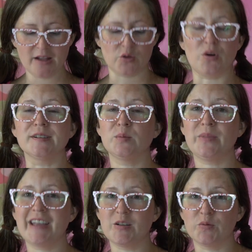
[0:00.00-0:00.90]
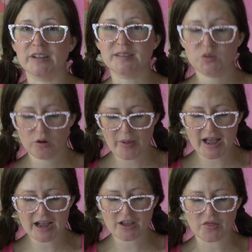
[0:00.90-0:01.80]
There will also be a free store
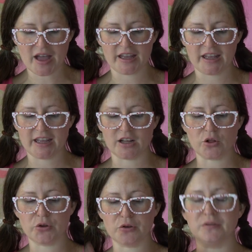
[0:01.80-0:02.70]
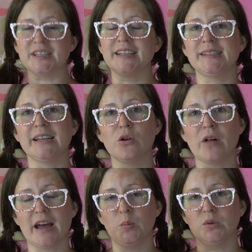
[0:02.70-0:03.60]
pack that includes a single
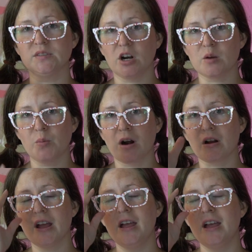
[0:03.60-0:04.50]
edible dark mark.